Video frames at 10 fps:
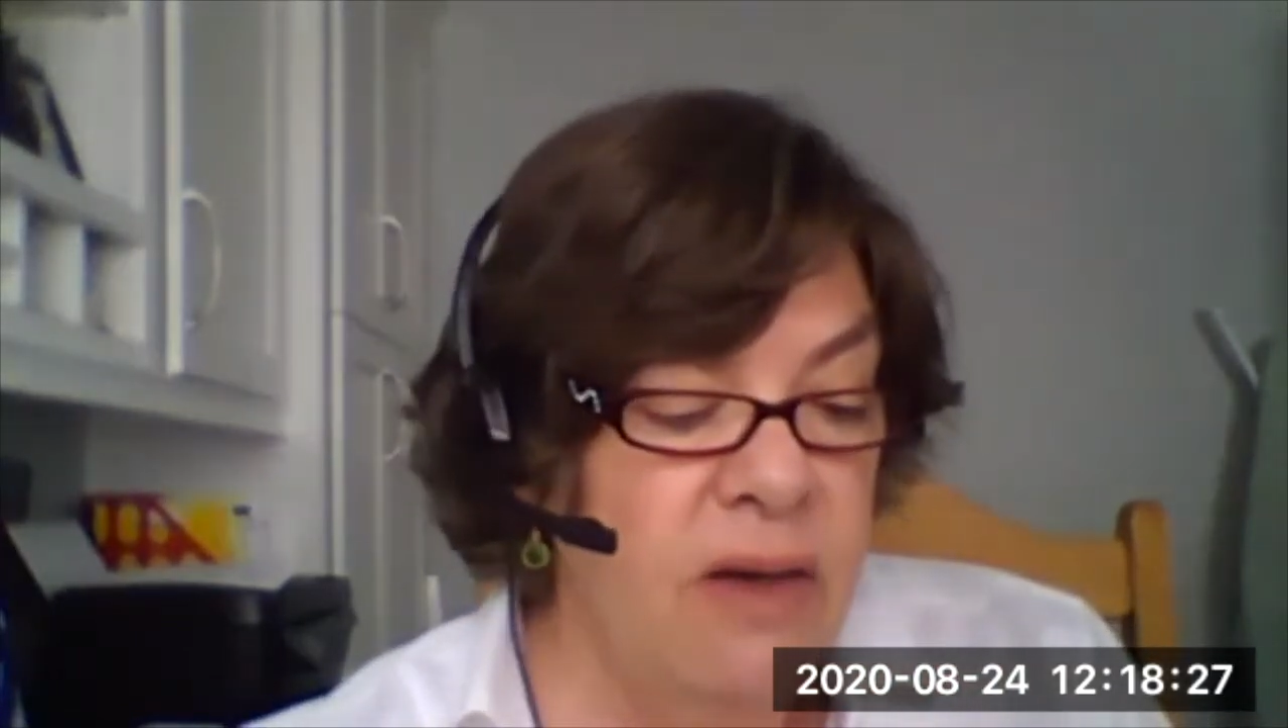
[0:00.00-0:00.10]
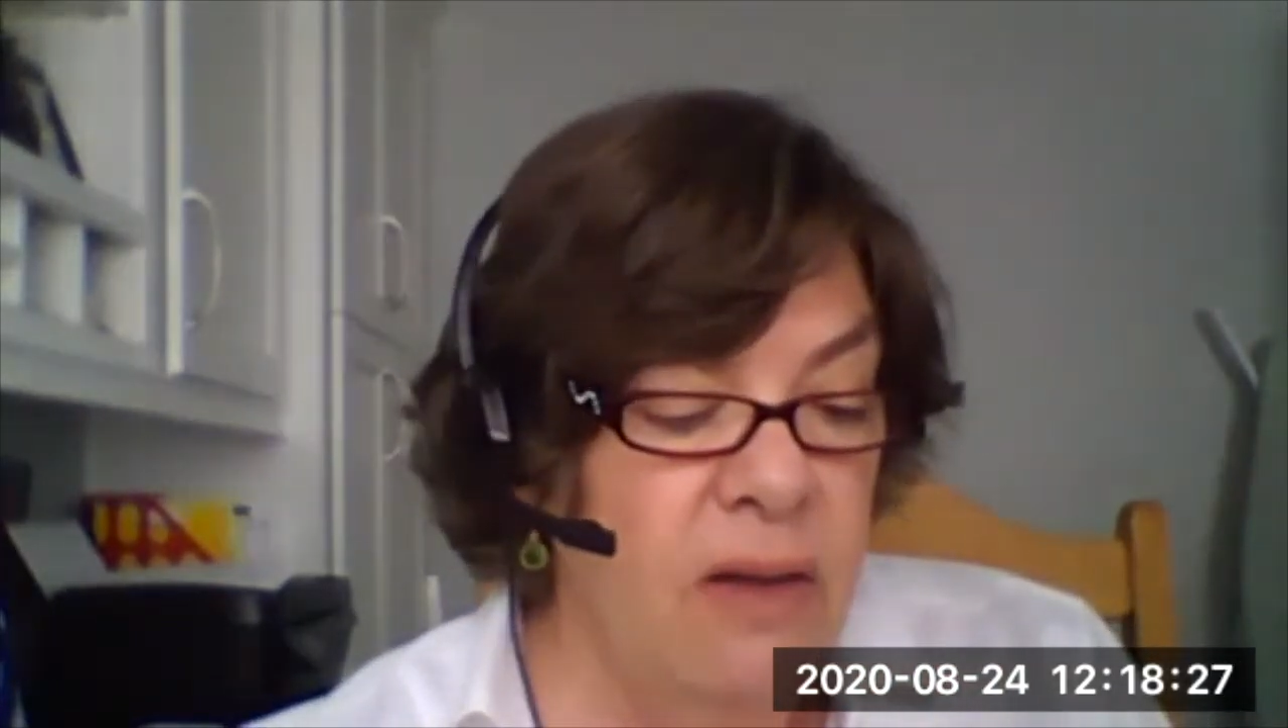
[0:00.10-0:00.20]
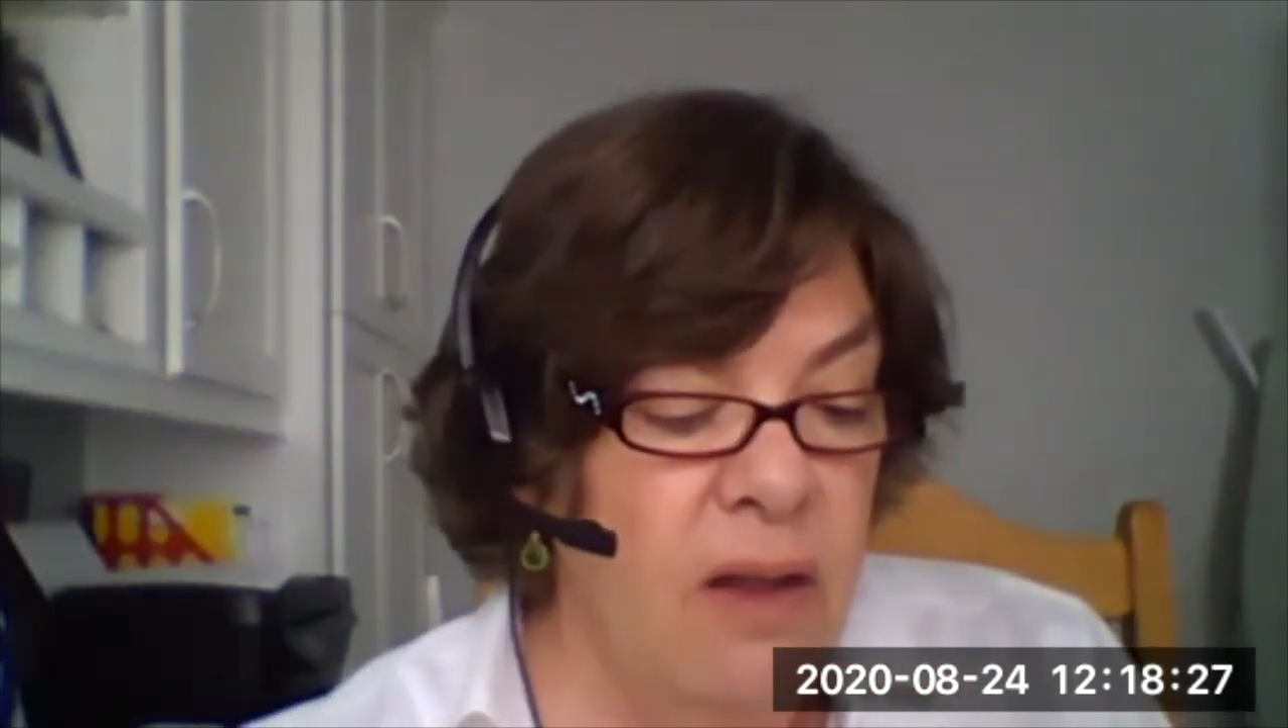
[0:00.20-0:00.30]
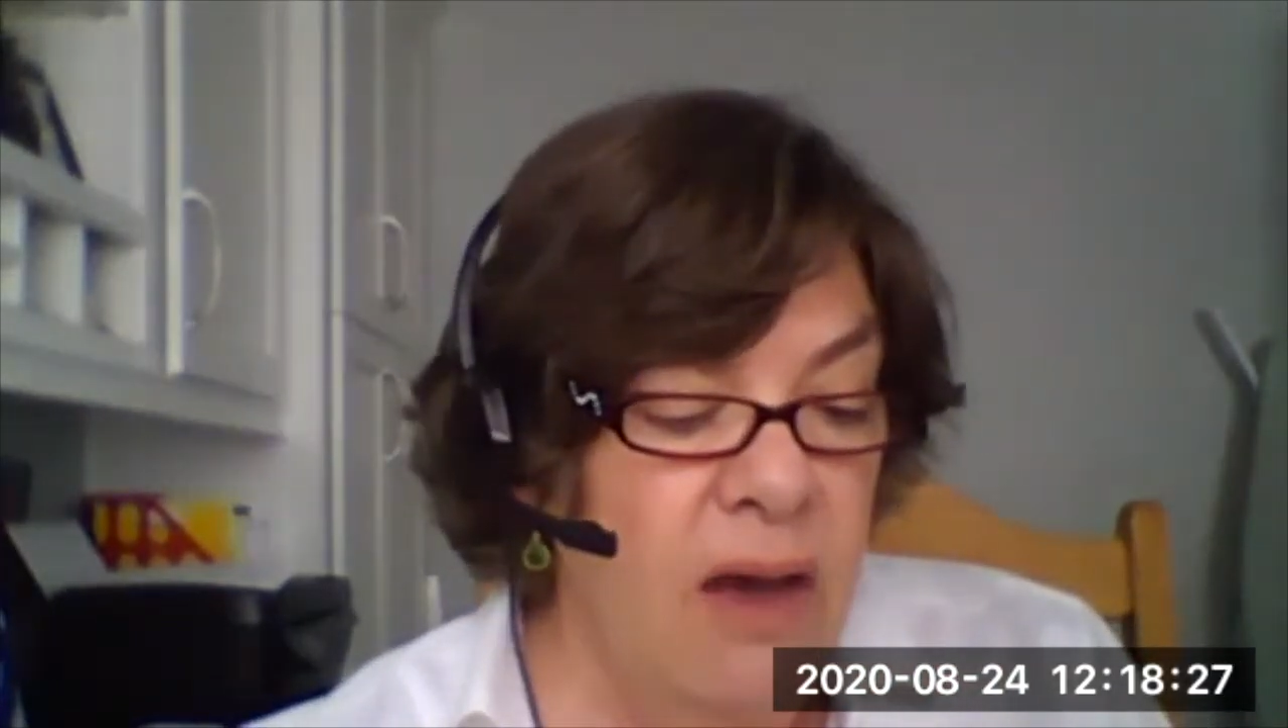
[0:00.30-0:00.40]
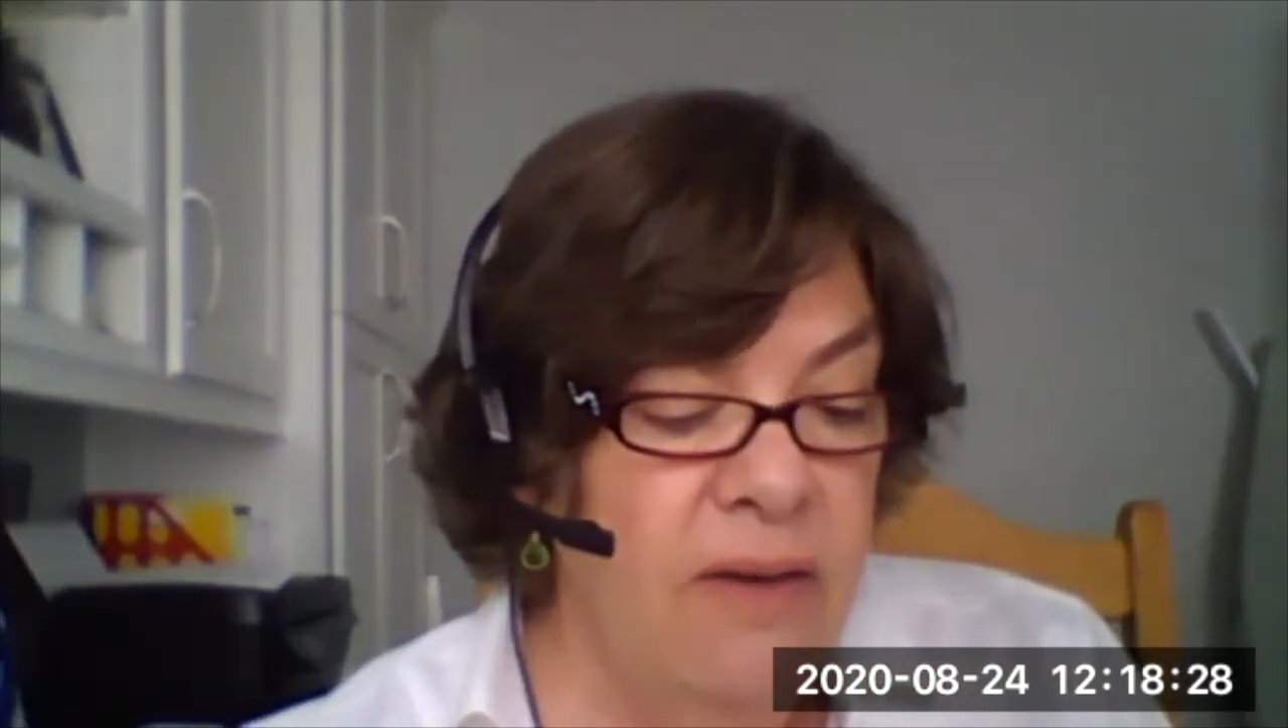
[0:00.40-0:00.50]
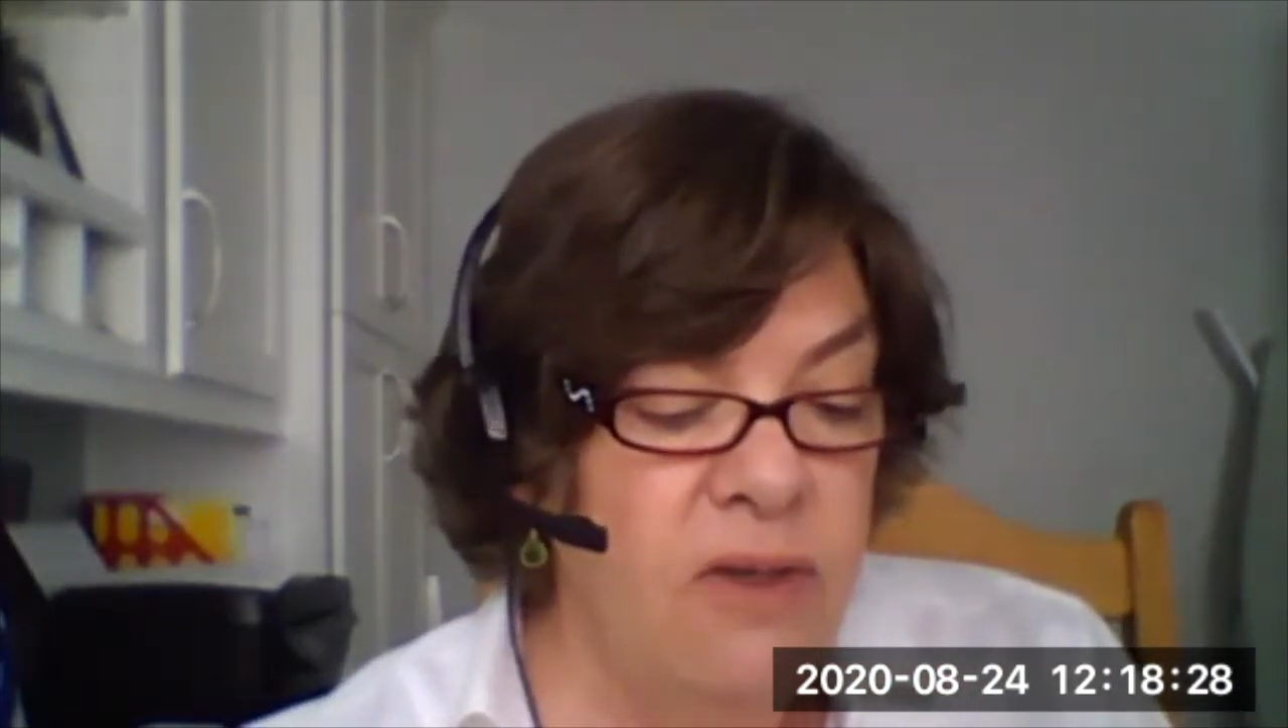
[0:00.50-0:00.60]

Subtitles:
a lot of